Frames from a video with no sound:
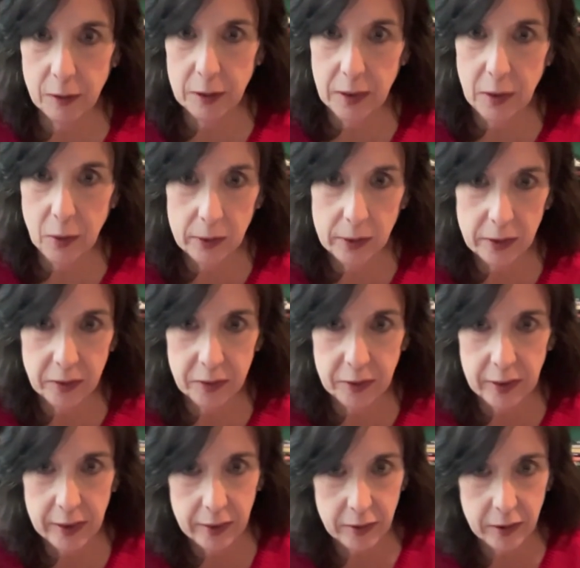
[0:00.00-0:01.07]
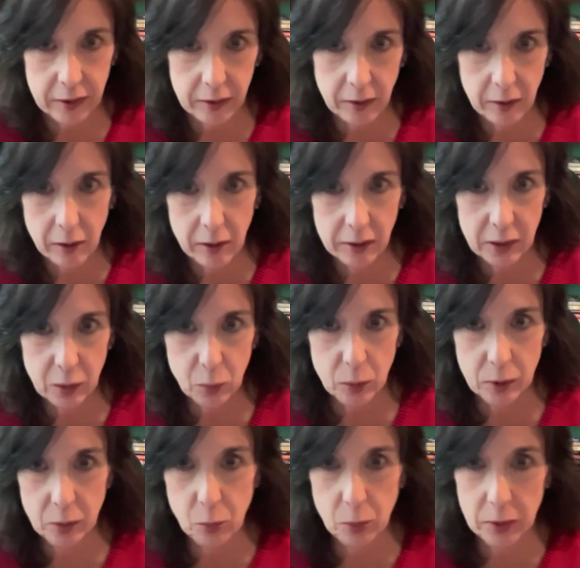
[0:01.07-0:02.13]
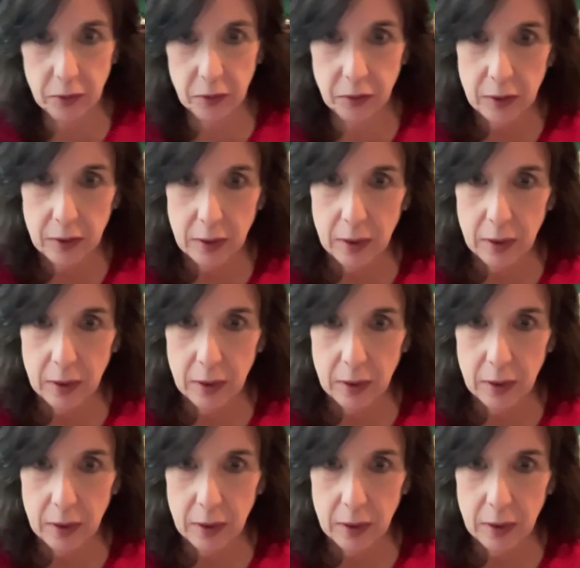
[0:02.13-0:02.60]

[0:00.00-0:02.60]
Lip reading: hearings saying that Hollywood was